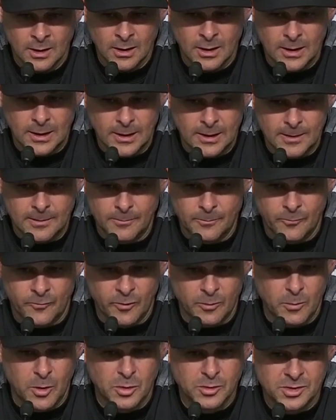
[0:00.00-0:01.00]
um,
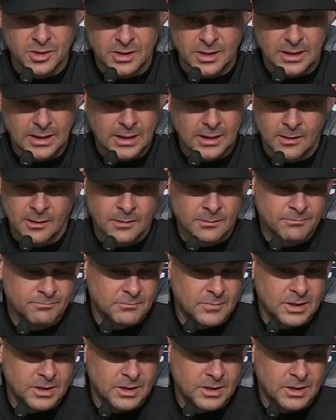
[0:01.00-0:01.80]
for most of the year.